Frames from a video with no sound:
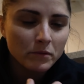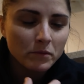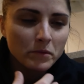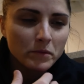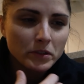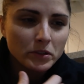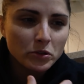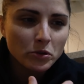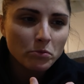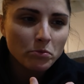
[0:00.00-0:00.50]
I'm
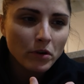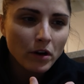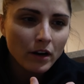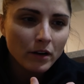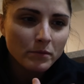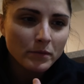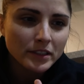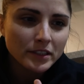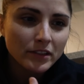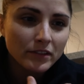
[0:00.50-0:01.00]
gonna be so
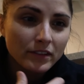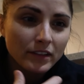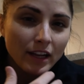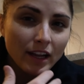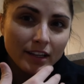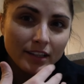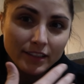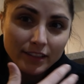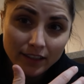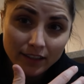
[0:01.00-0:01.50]
proud of myself that
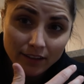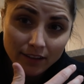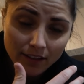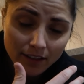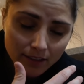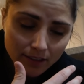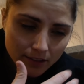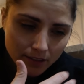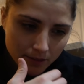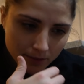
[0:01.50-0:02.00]
I did
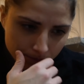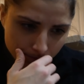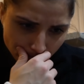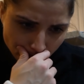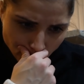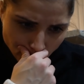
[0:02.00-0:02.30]
this